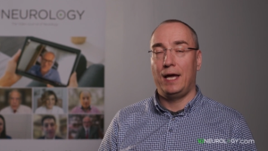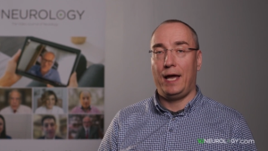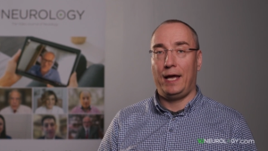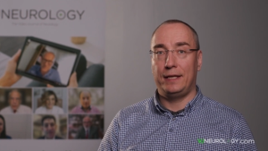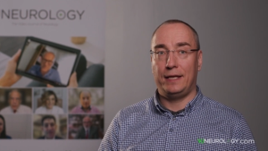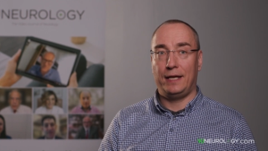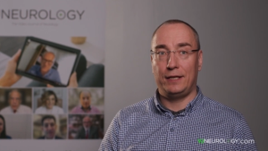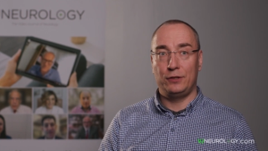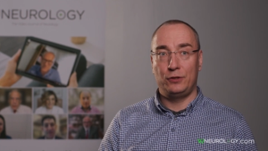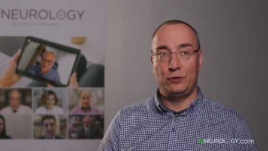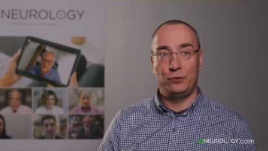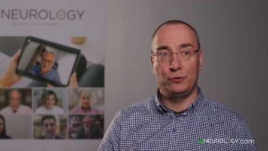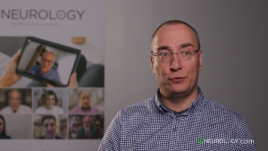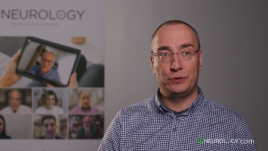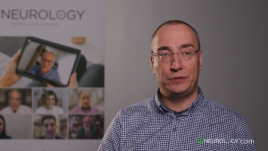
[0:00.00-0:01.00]
And then
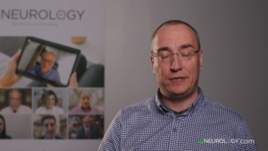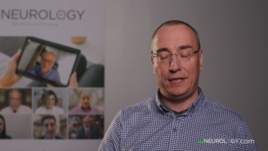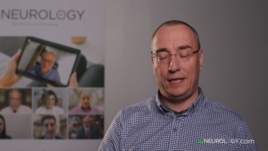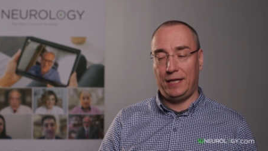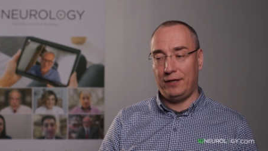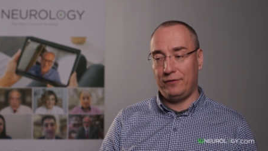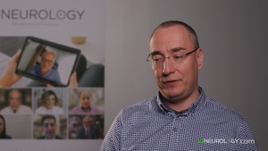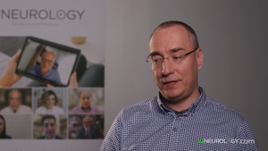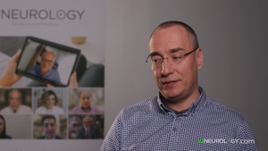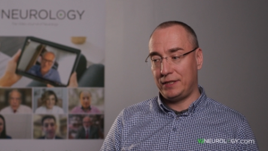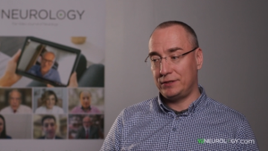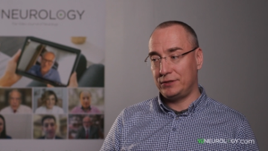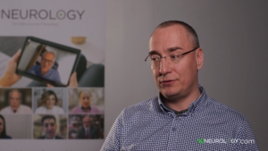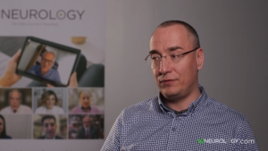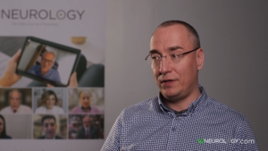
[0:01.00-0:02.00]
to see if this
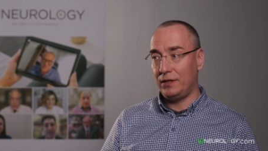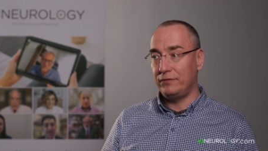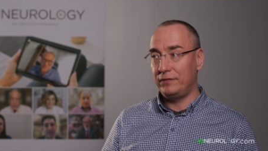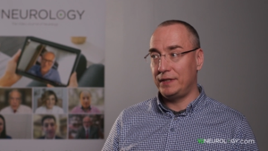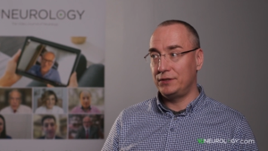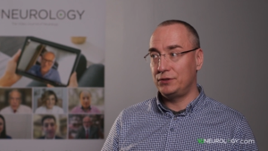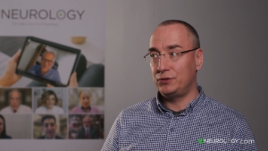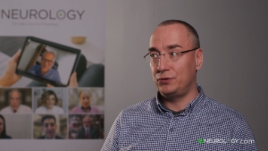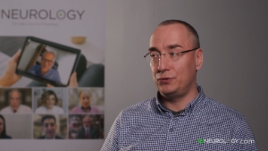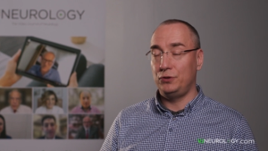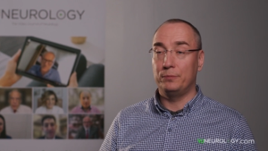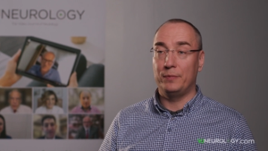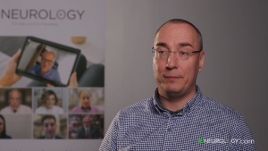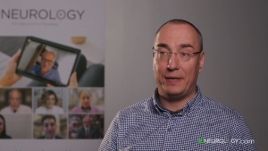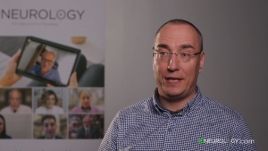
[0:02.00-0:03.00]
has a relevance to
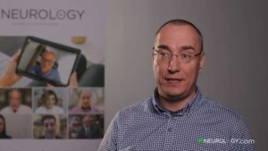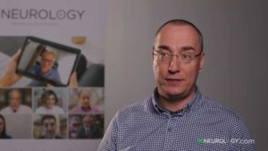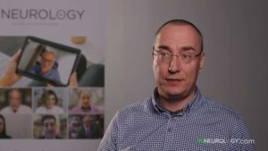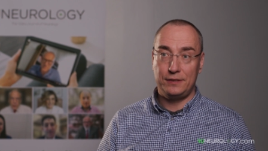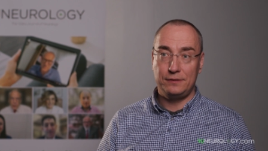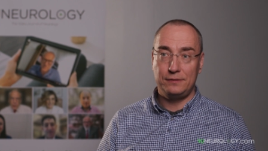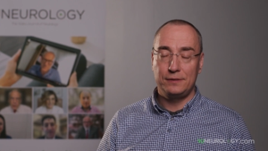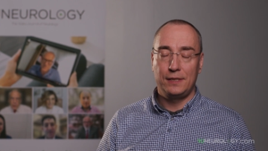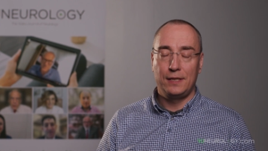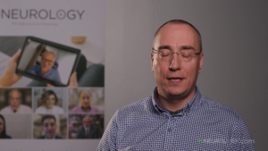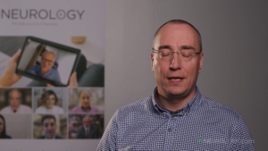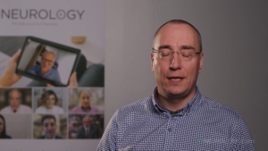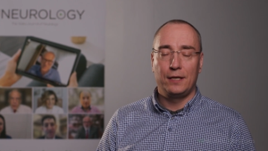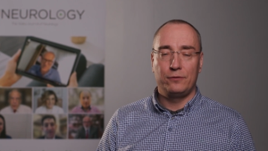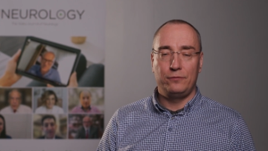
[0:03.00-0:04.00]
human medicine,
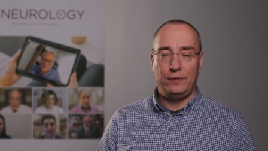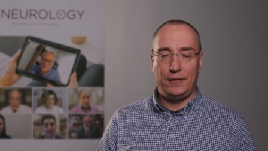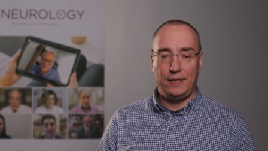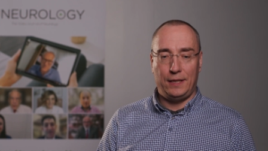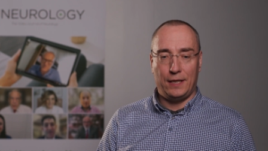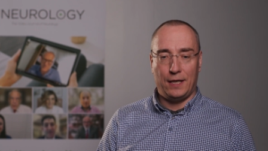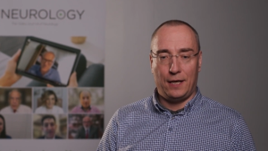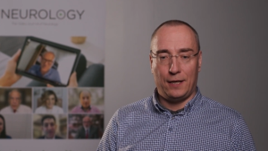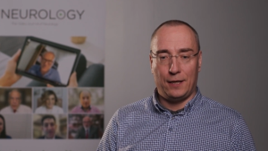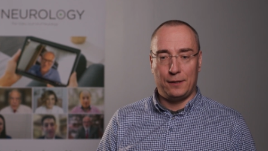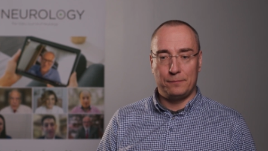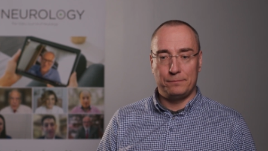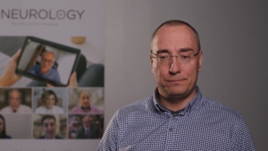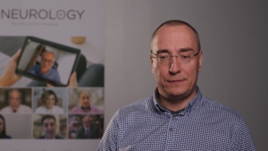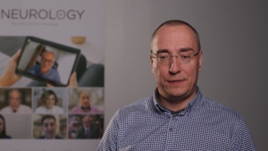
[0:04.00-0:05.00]
we
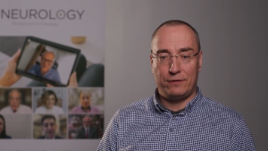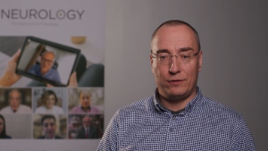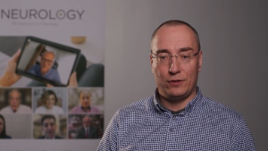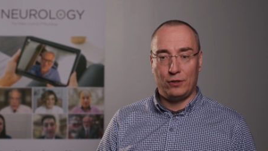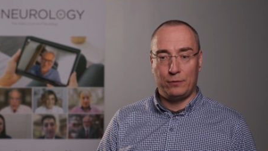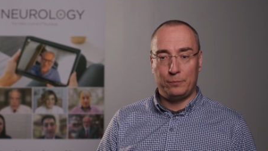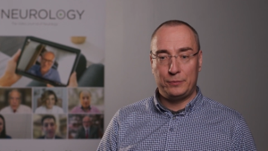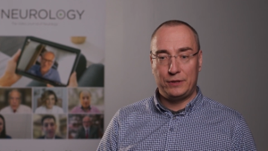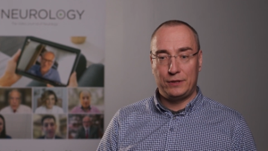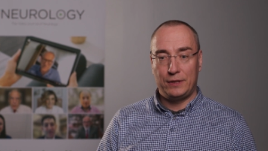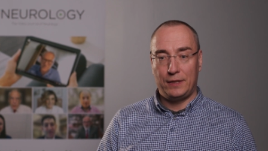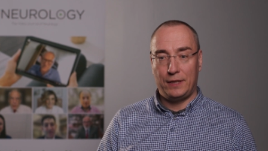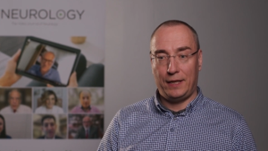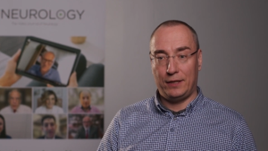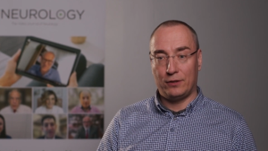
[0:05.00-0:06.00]
um, developed,
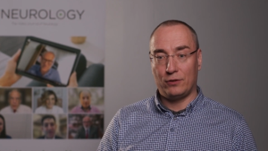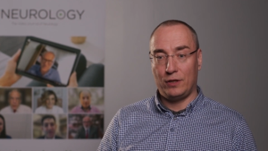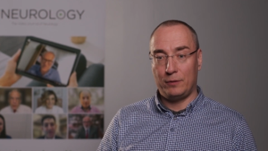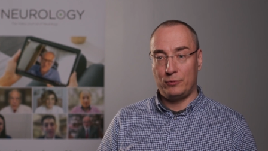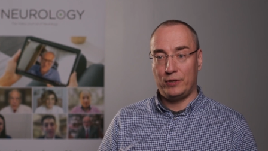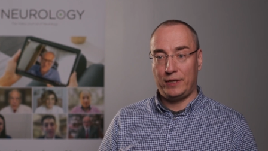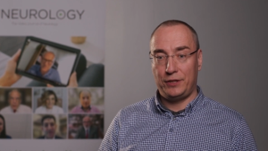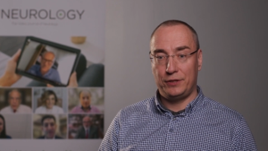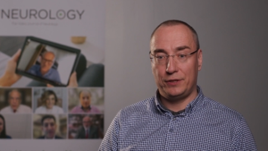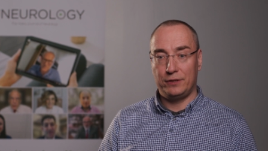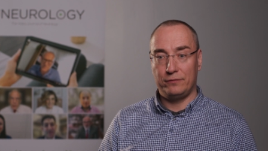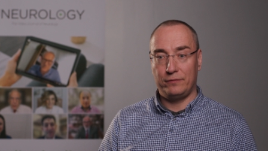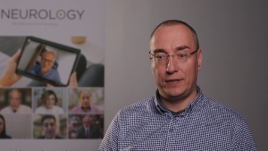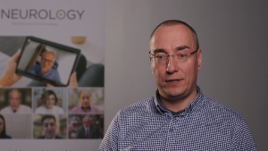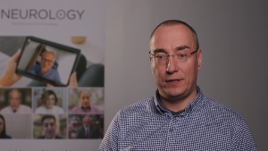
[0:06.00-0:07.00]
in
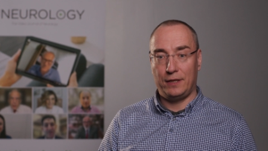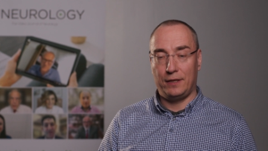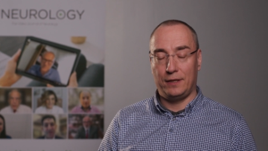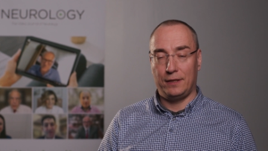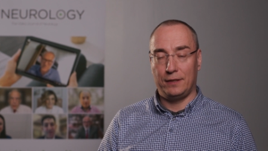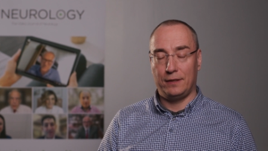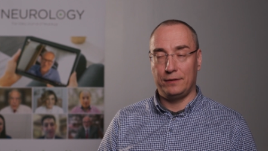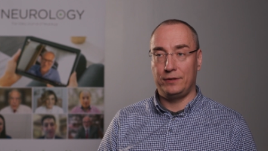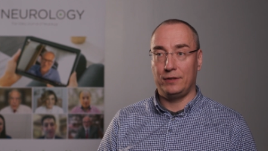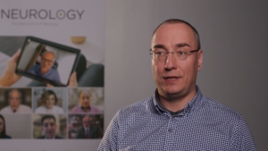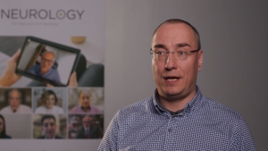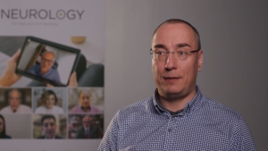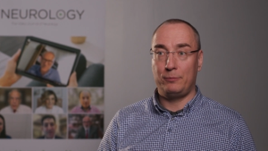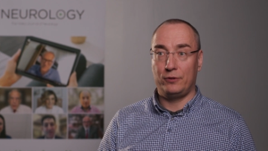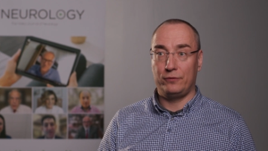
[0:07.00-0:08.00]
collaboration with uh, the
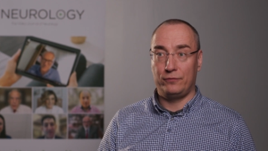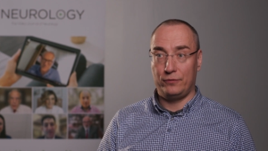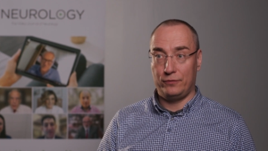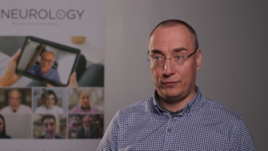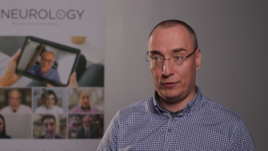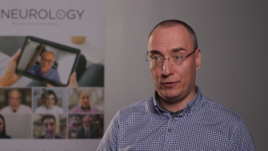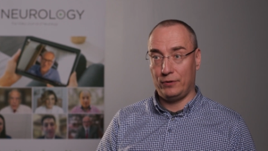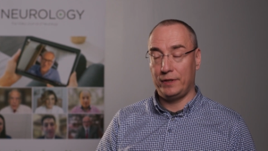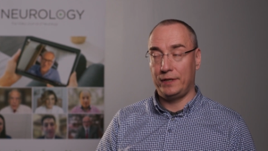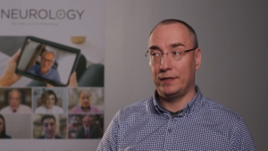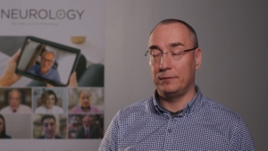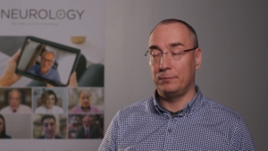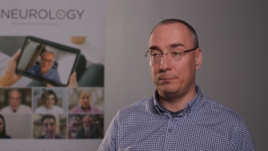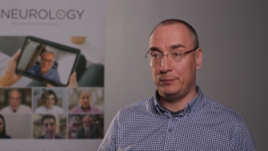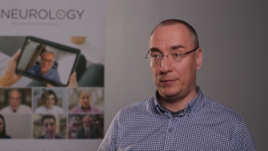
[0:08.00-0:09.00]
lab of Frolier
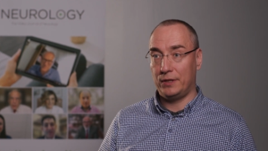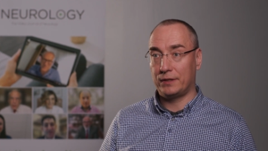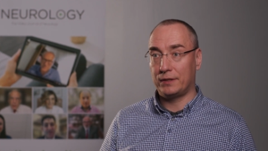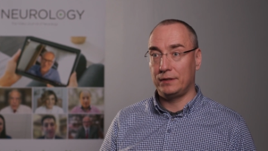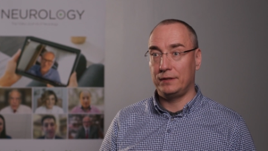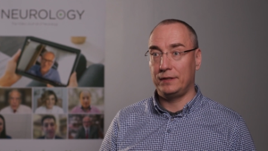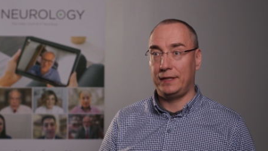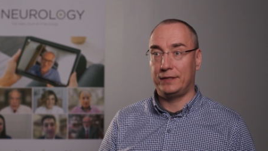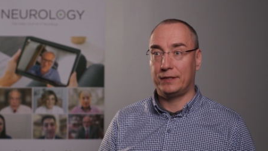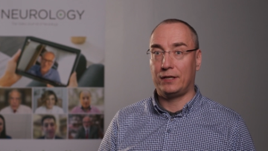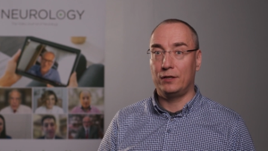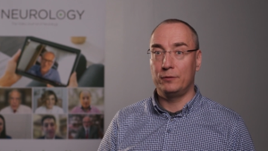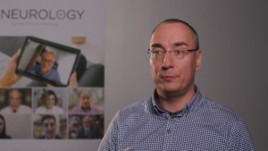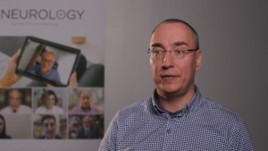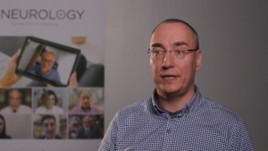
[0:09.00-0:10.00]
and Merkler at
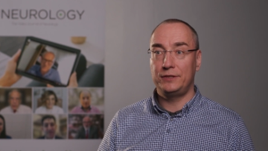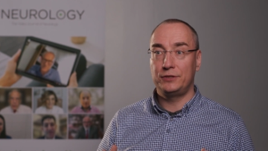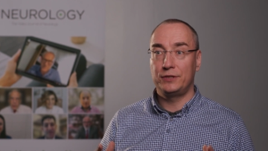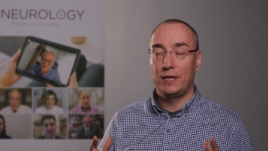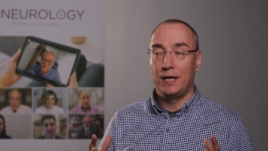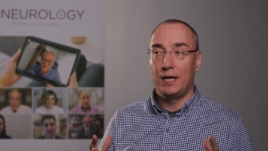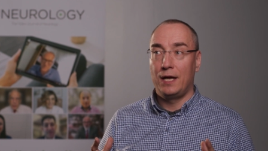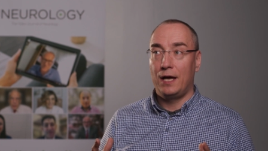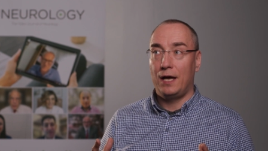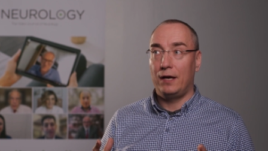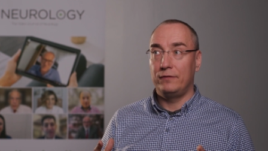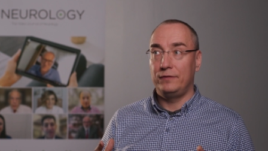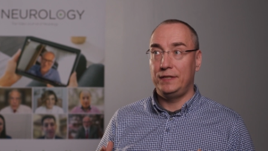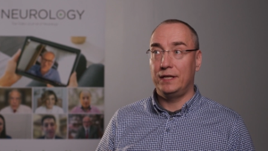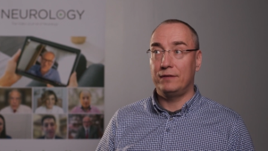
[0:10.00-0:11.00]
Cambridge,
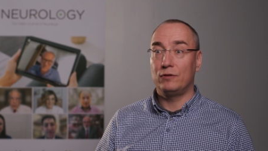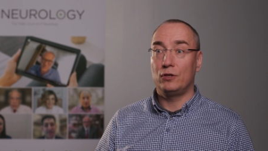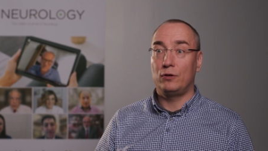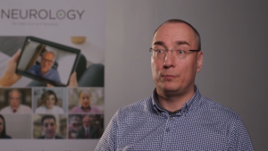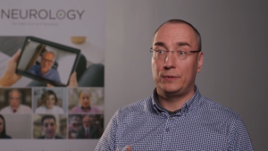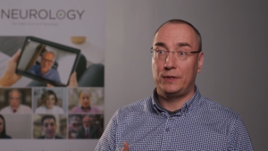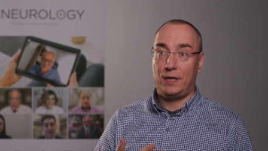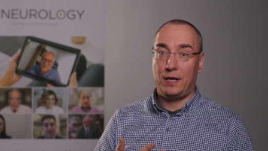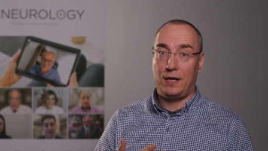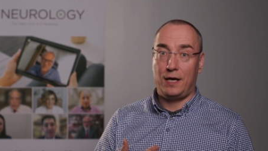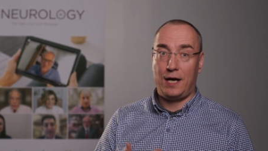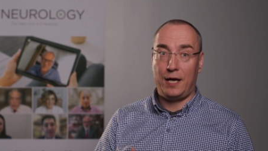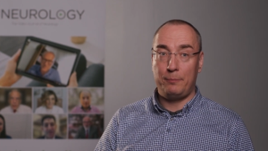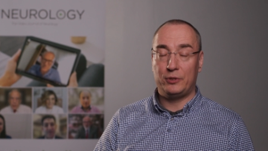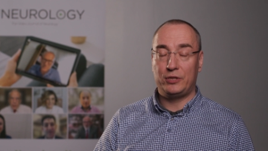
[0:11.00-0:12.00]
uh, we developed uh,
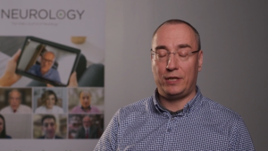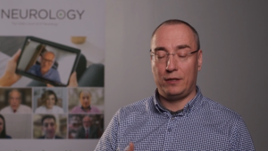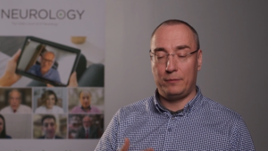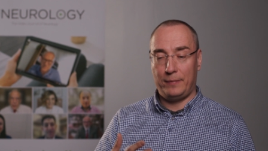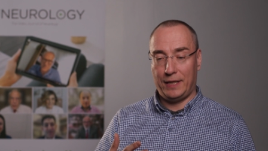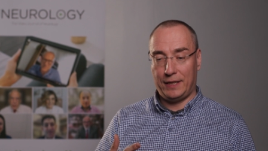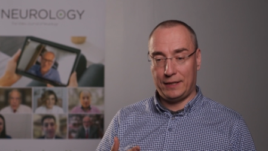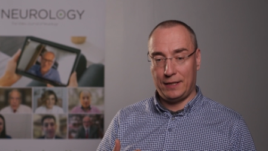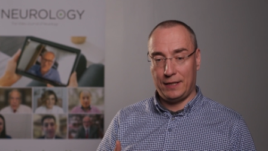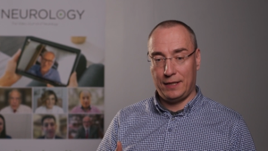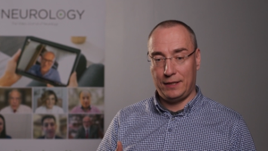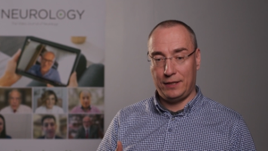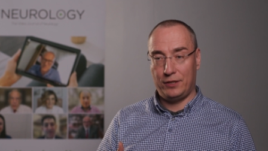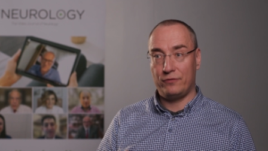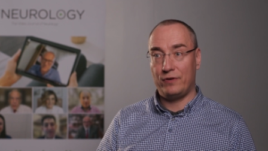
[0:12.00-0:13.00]

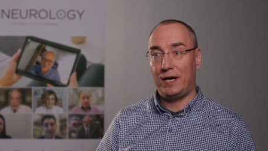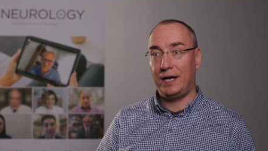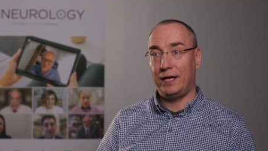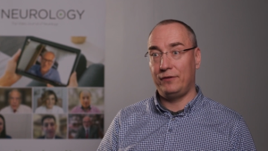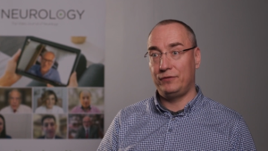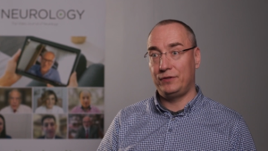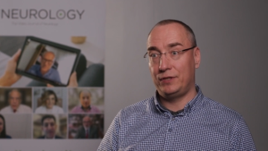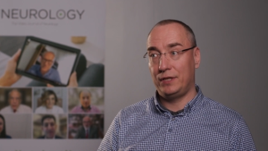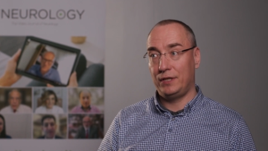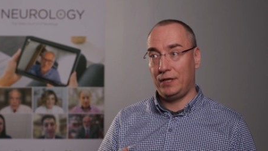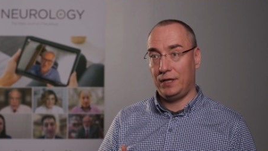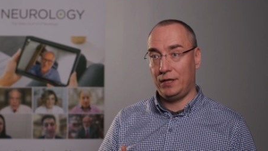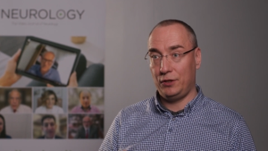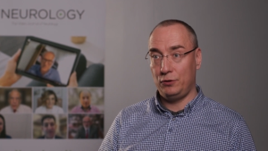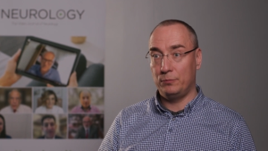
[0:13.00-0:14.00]
hypothalamic-derived
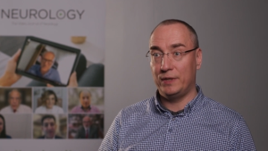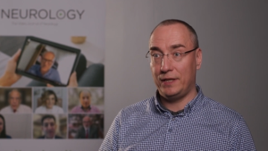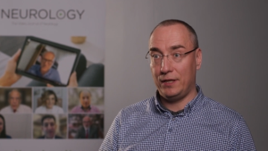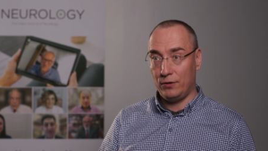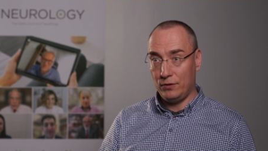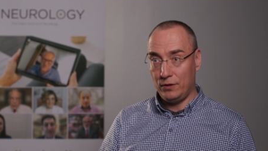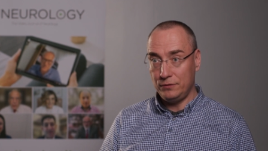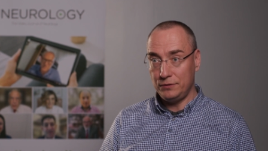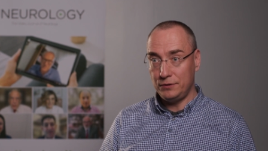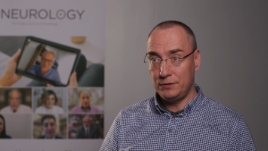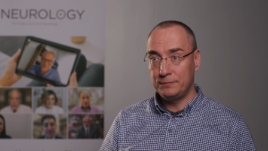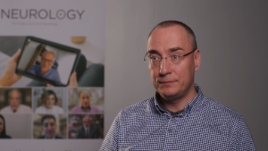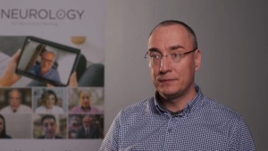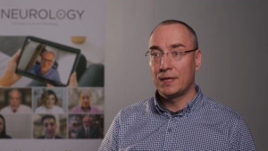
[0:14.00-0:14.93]
uh, human neurons.